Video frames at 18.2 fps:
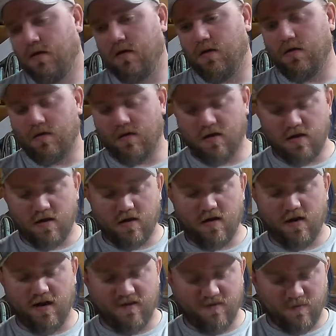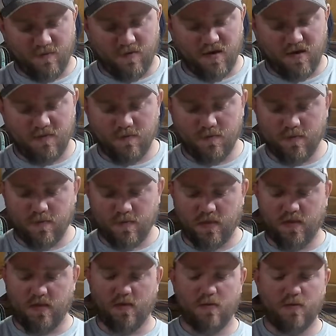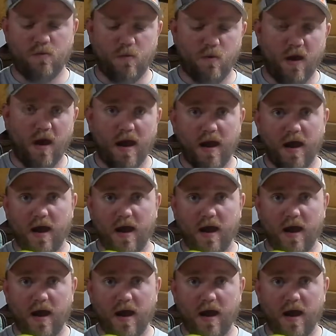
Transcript: Okay, you're asking me, why do